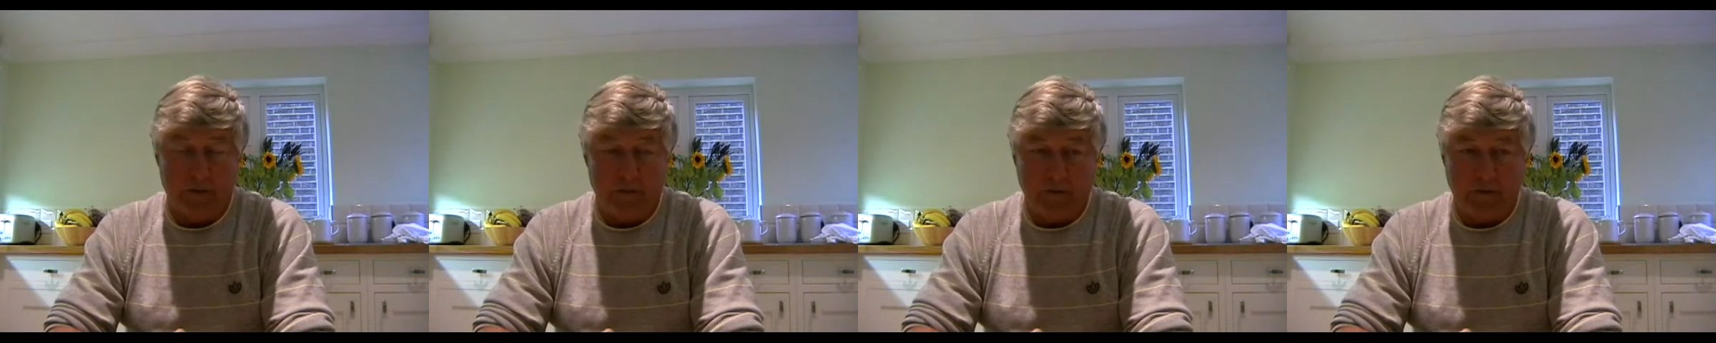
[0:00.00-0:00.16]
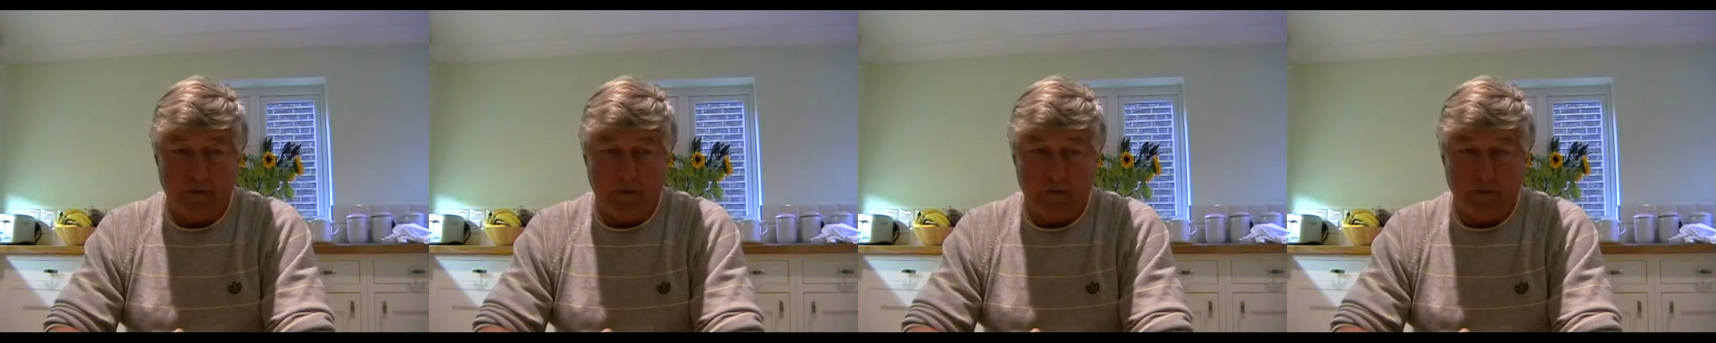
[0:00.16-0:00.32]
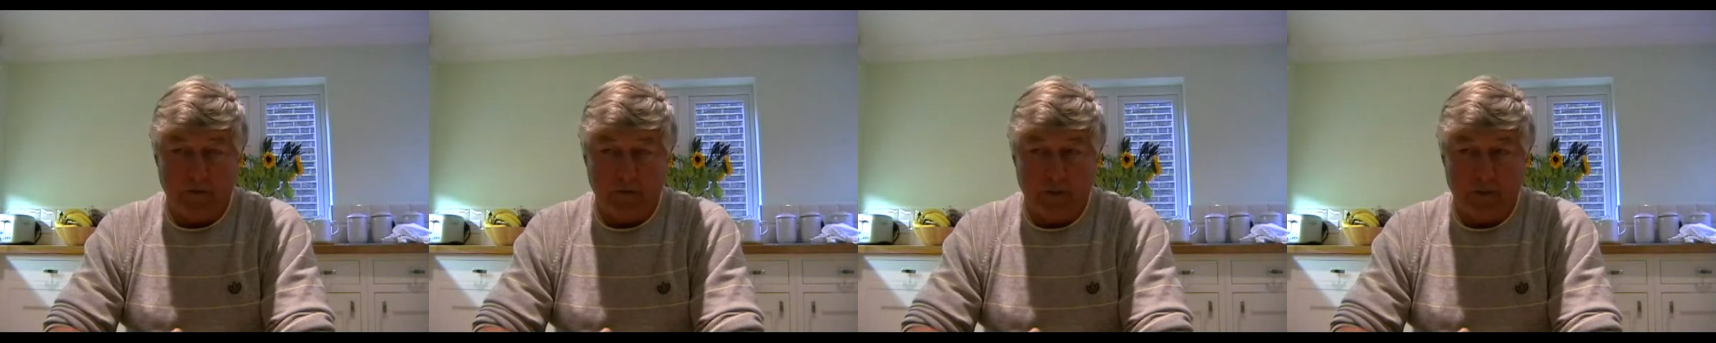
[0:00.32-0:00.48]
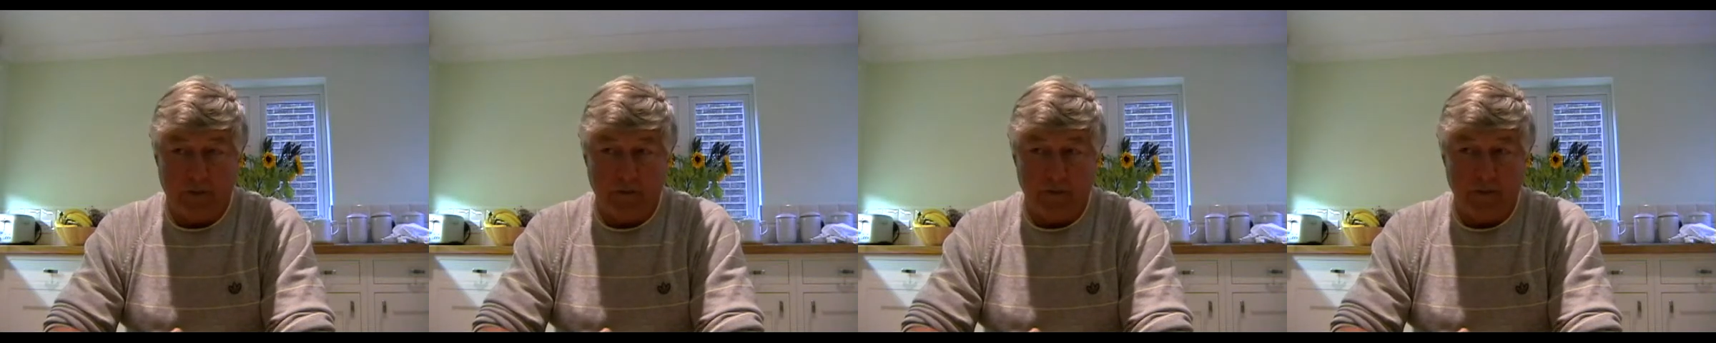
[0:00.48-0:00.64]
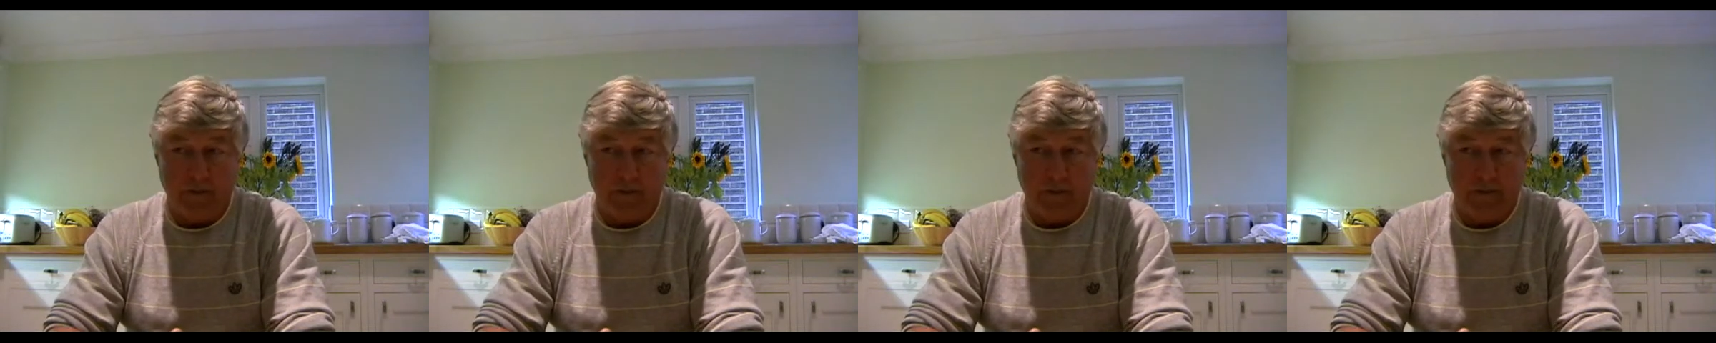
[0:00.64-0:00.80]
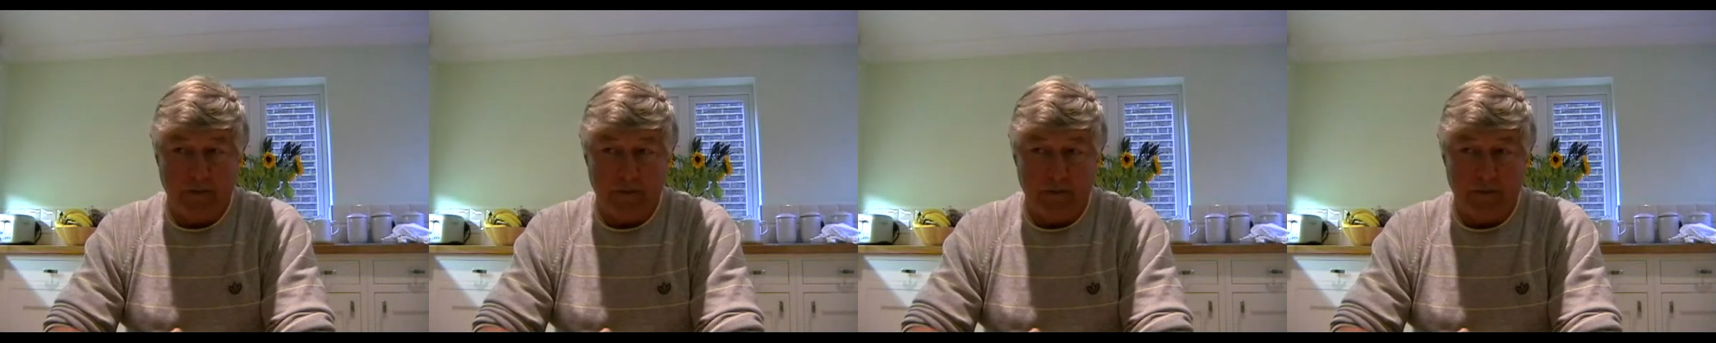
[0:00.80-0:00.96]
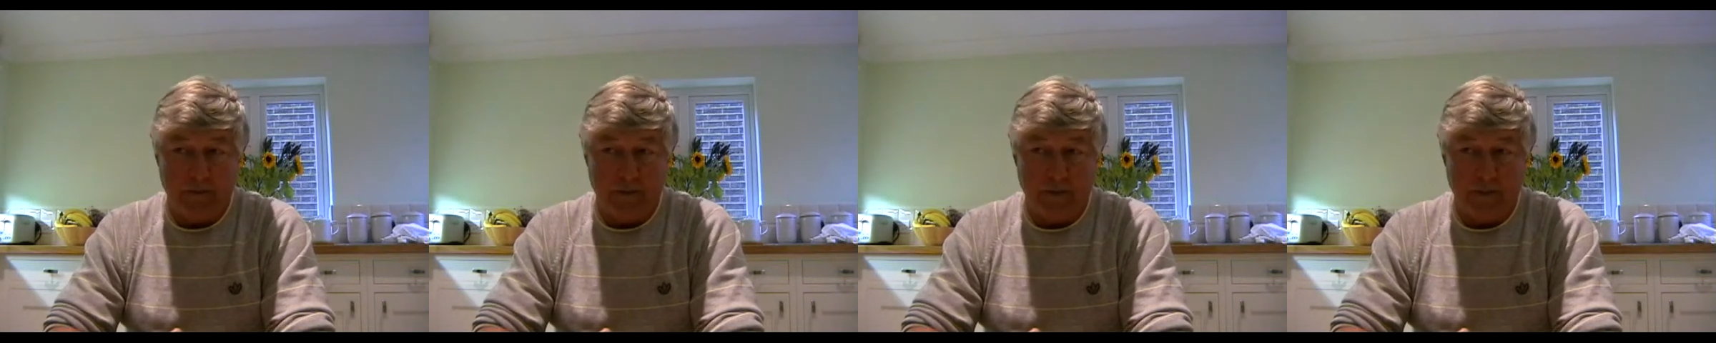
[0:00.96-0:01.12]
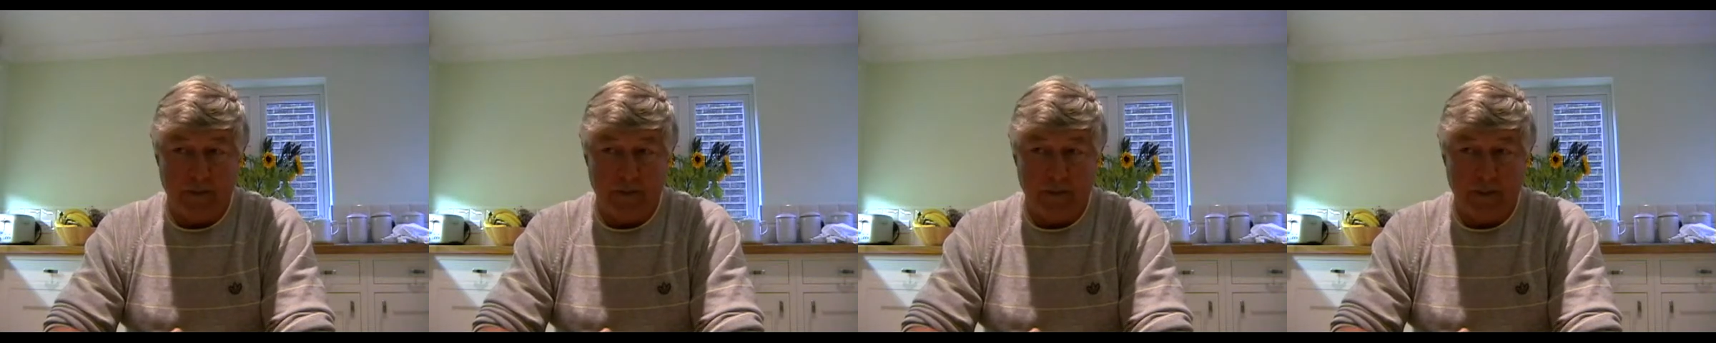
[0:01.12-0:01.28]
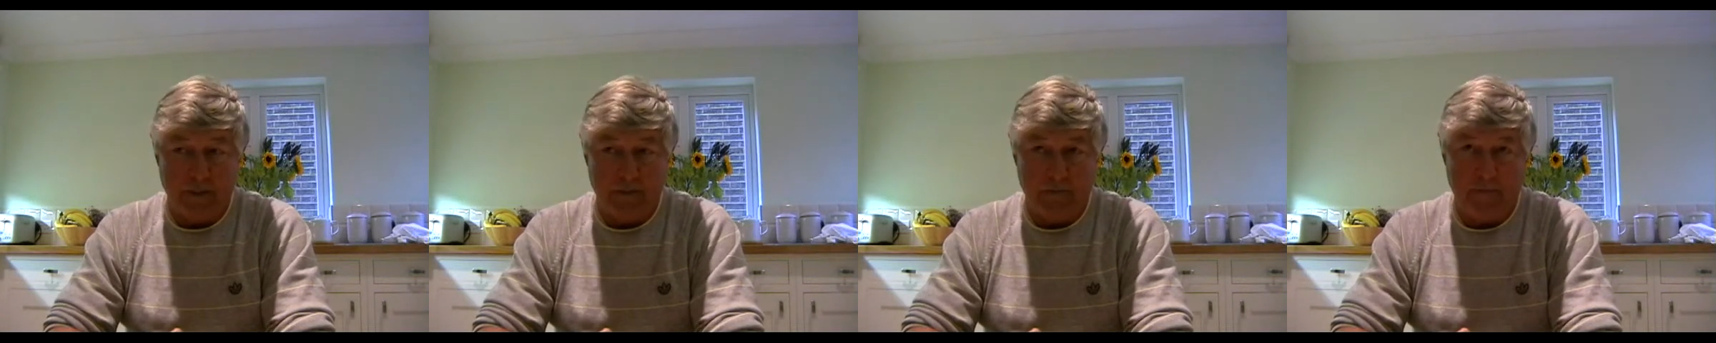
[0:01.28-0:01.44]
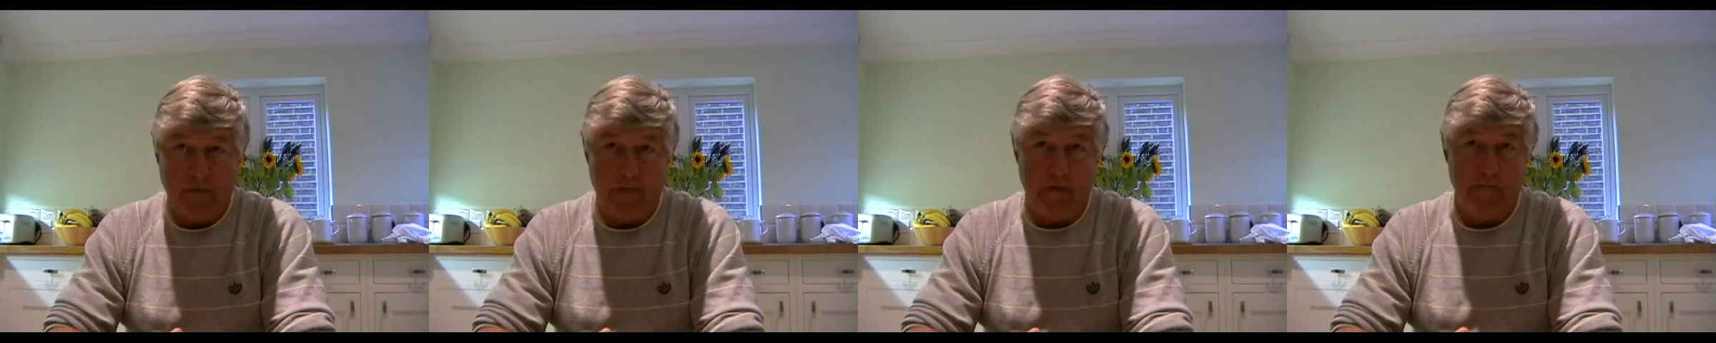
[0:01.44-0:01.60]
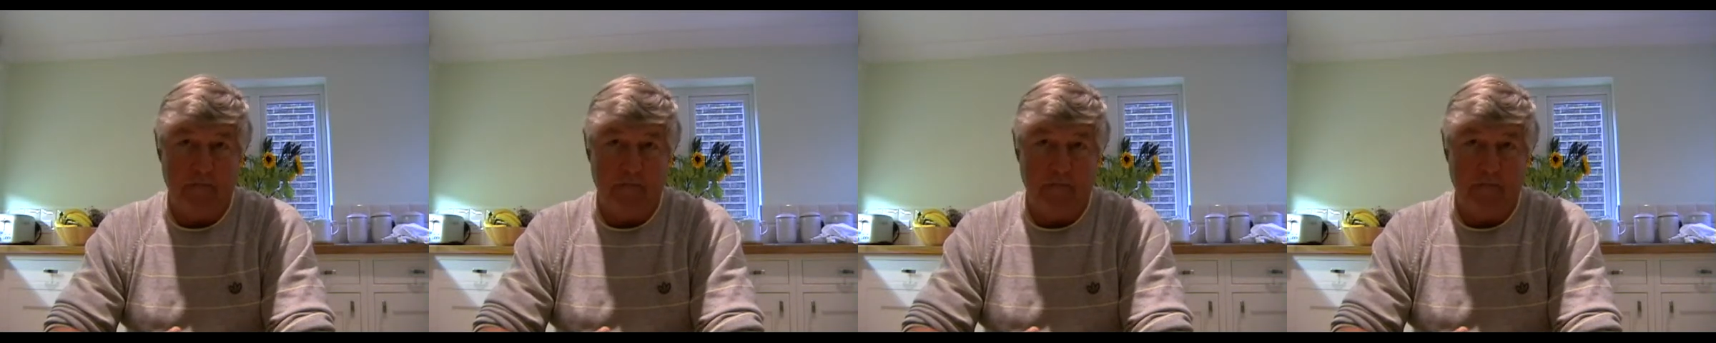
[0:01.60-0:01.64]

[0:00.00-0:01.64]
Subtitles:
Tony Cordell must have been there,